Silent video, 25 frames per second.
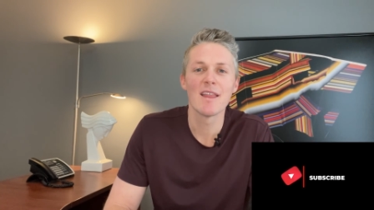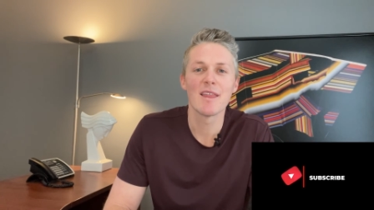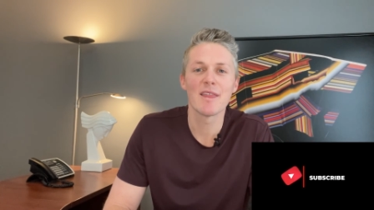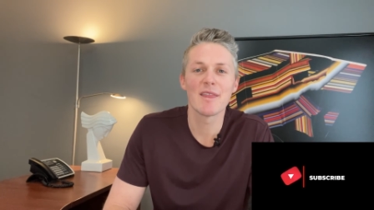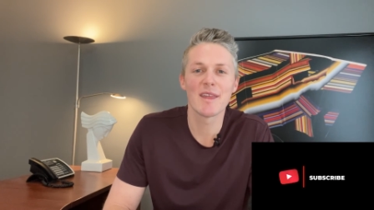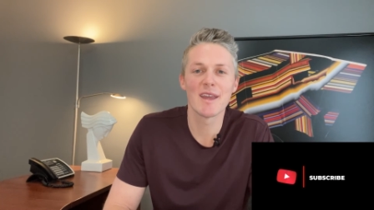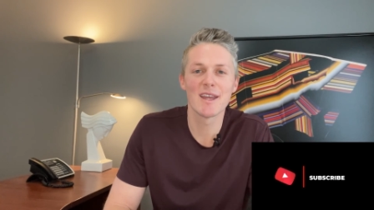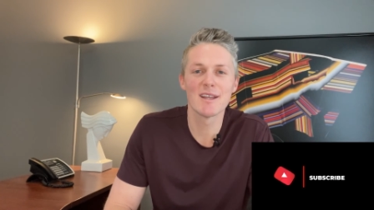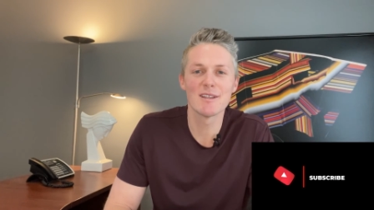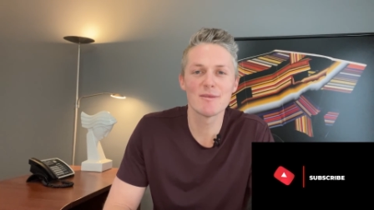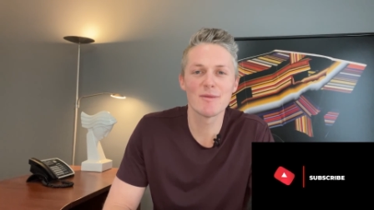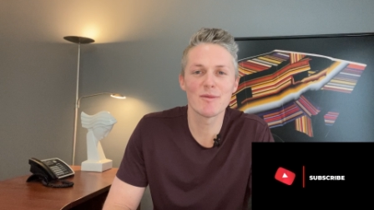
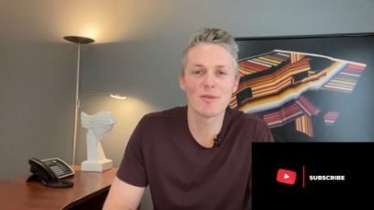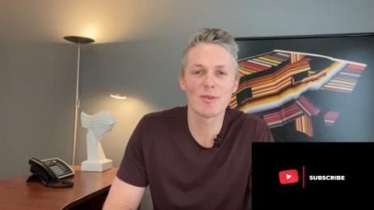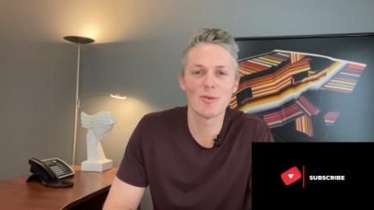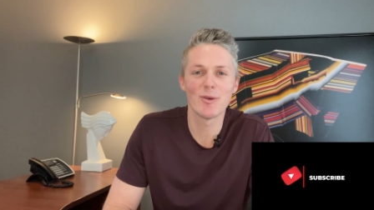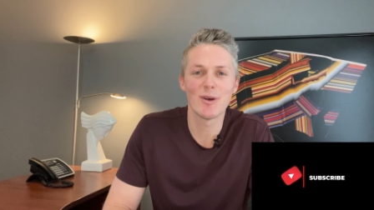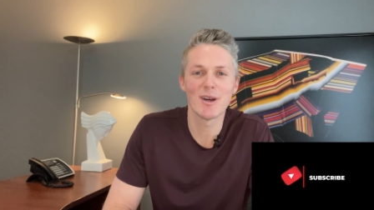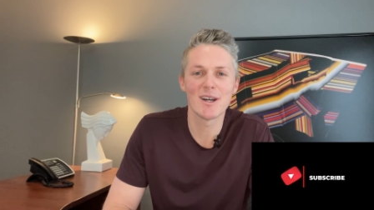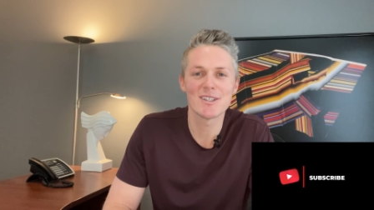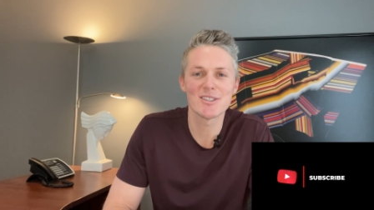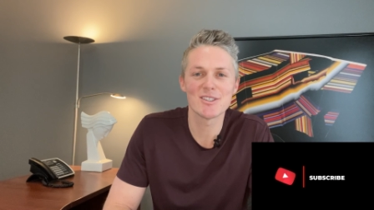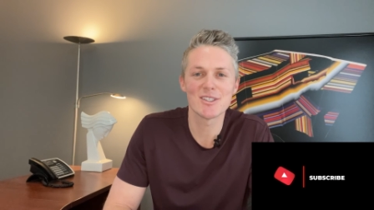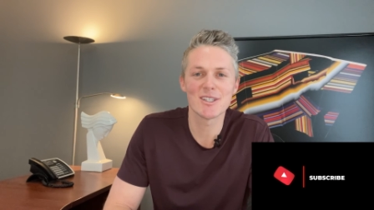Thanks for
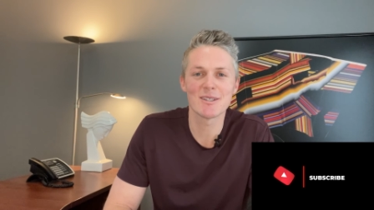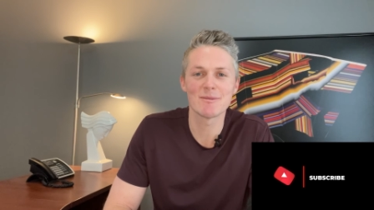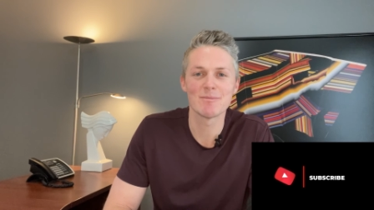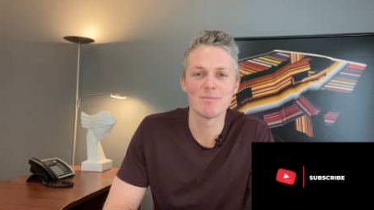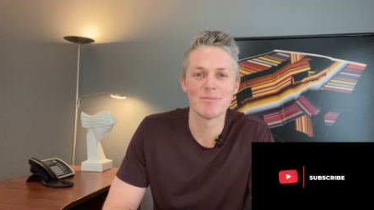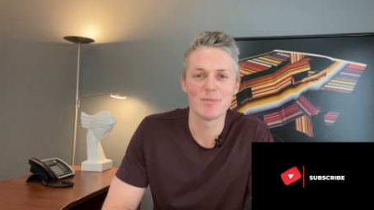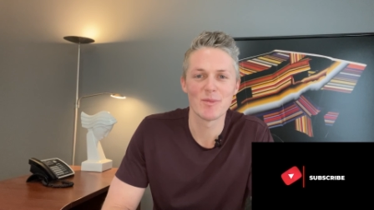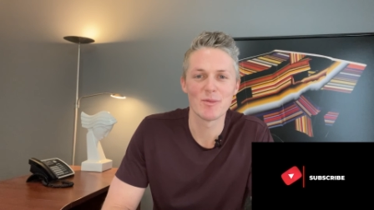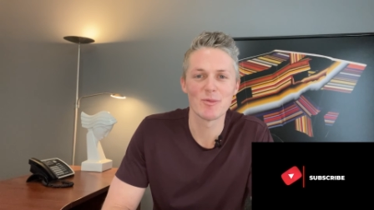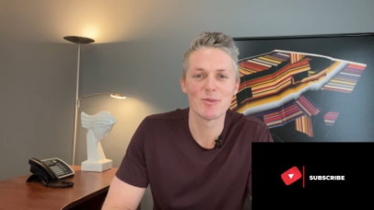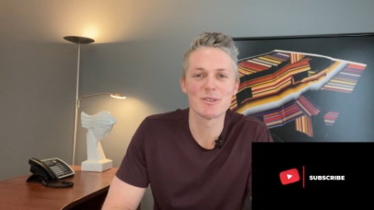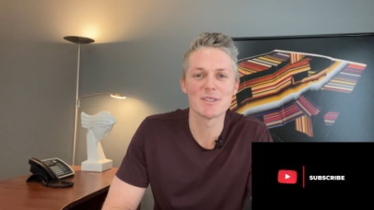watching.
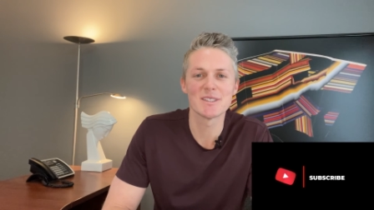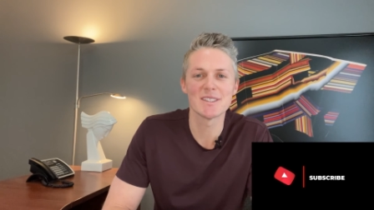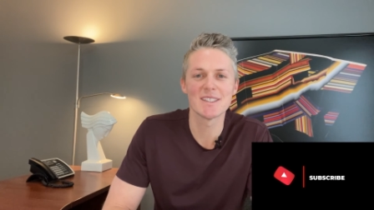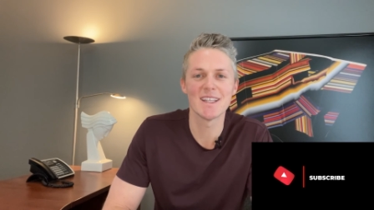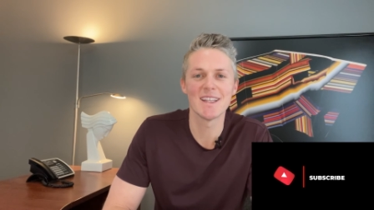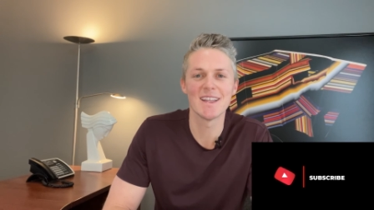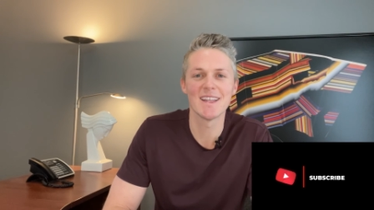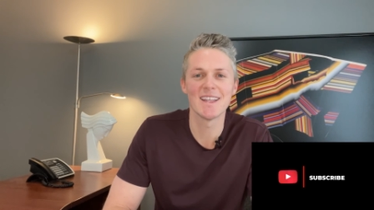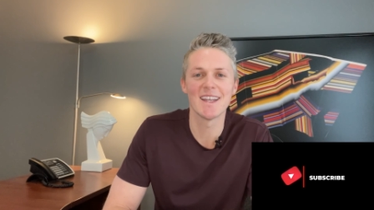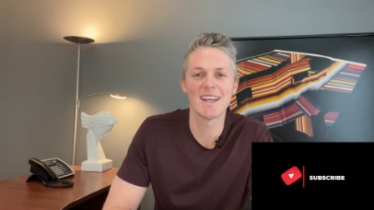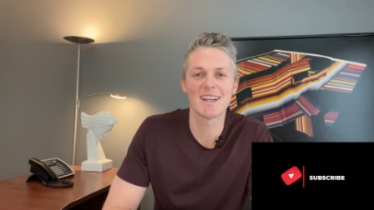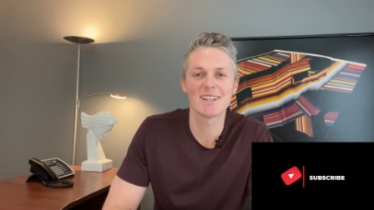We'll see
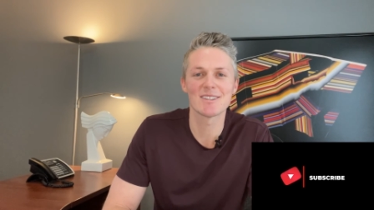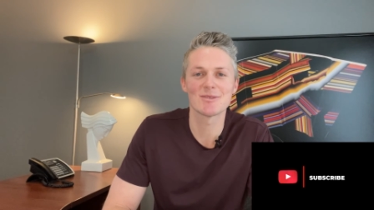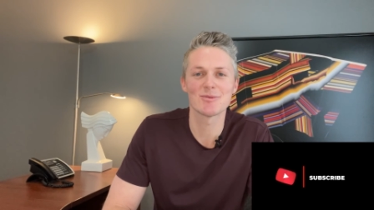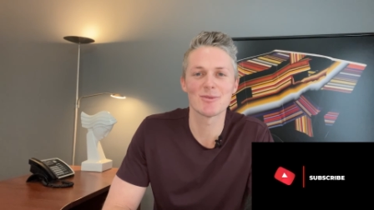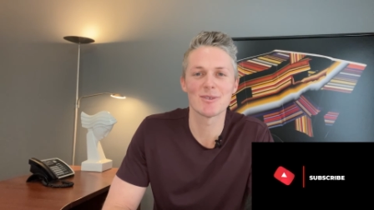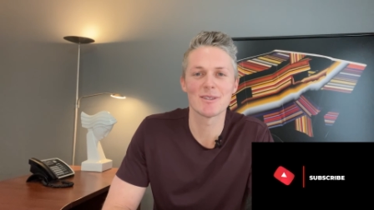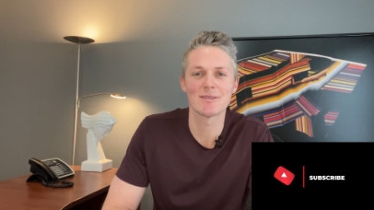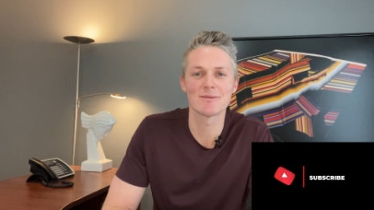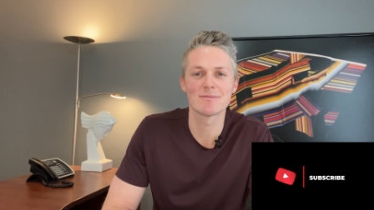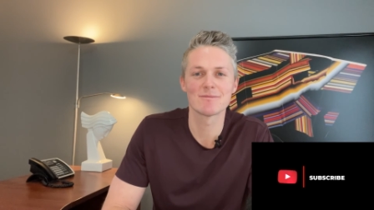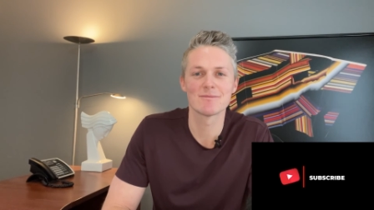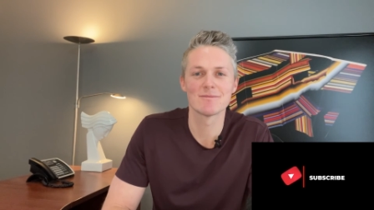you in the next
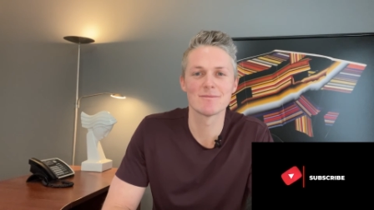one.